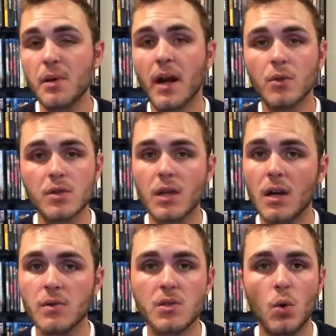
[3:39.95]
but I was
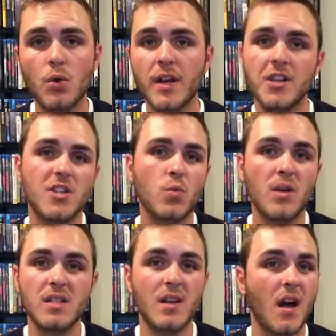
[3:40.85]
I was told that it just
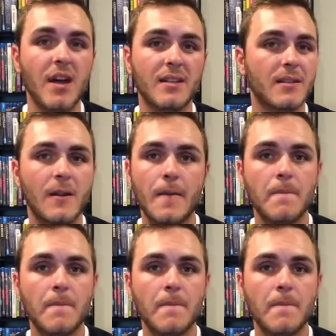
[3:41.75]
was not.